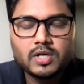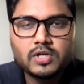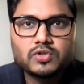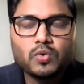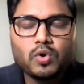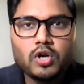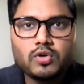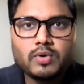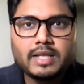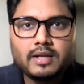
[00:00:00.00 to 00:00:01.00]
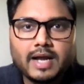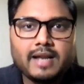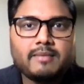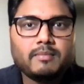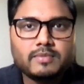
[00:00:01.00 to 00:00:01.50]
school altogether,
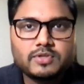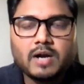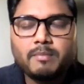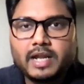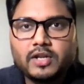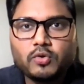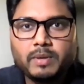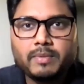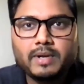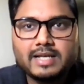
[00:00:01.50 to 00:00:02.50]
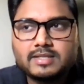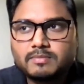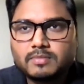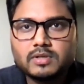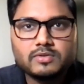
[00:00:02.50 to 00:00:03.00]
and start meeting new people
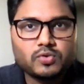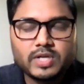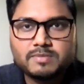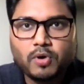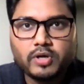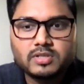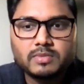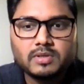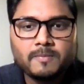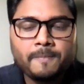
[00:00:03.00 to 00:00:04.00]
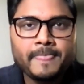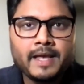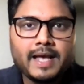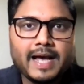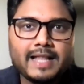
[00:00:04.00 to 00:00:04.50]
as soon as possible.
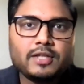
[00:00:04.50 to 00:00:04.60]
And